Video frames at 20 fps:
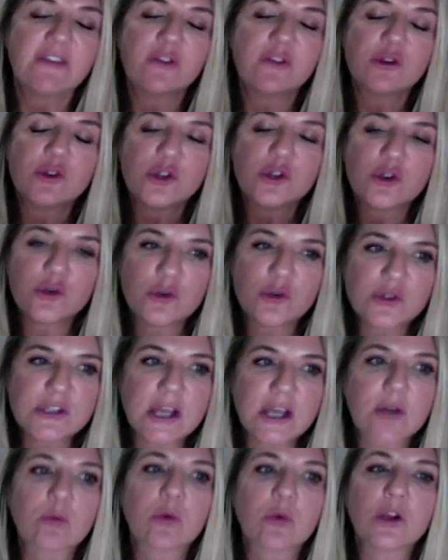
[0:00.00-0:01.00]
If you
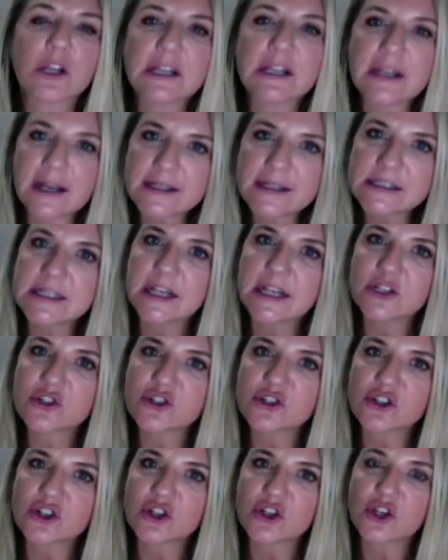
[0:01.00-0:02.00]
use a really nice
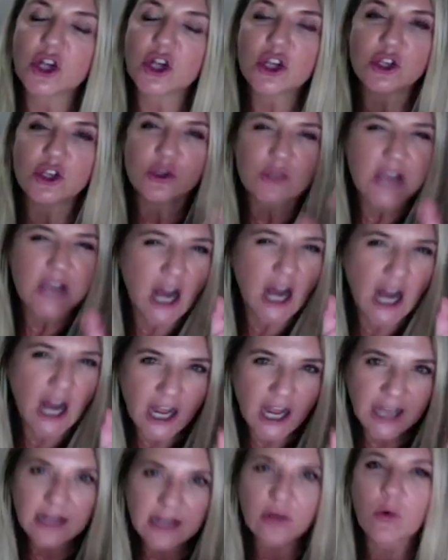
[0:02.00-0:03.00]
nature journal, use
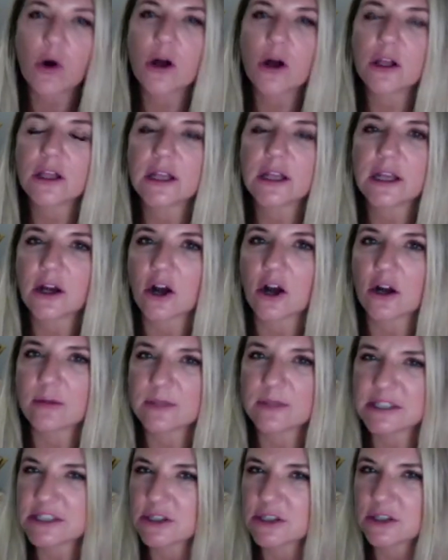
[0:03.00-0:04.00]
high quality
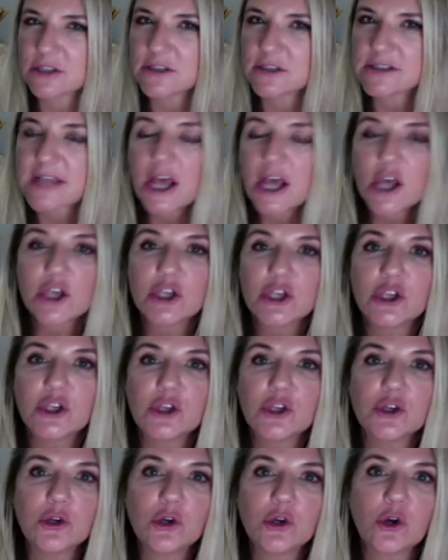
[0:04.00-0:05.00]
art materials,
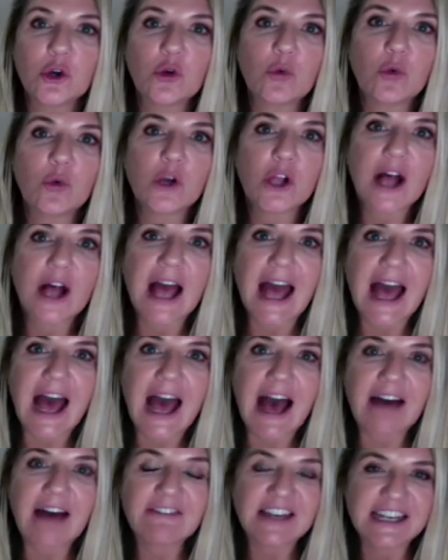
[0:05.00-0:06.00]
you will
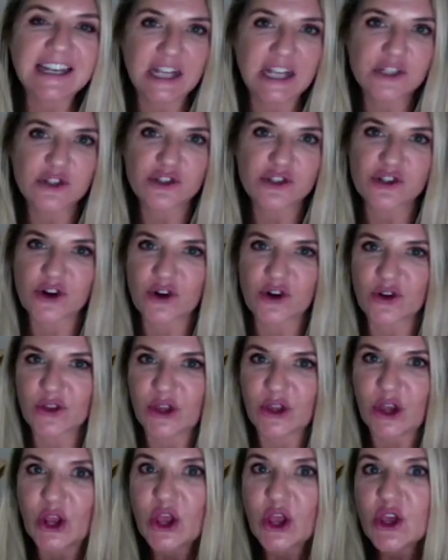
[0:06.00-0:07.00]
have a nature
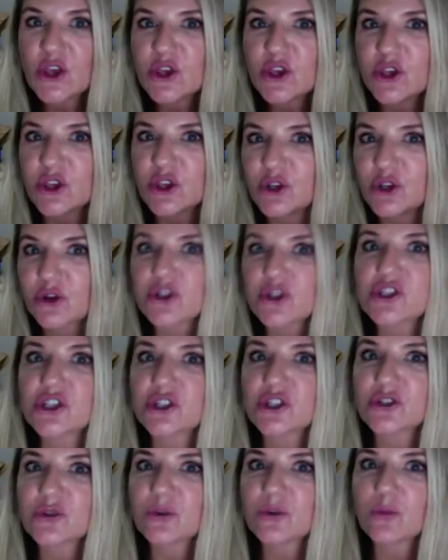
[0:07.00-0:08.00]
journal that your
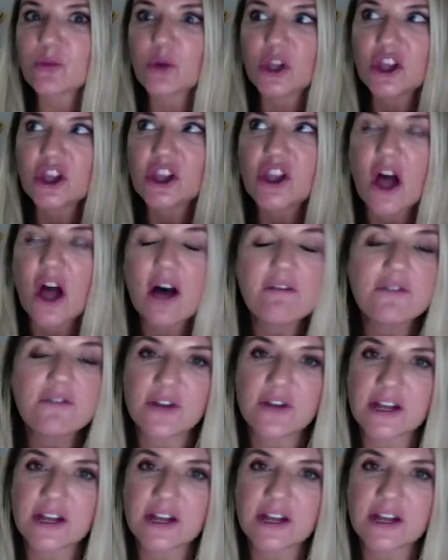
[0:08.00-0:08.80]
children will love.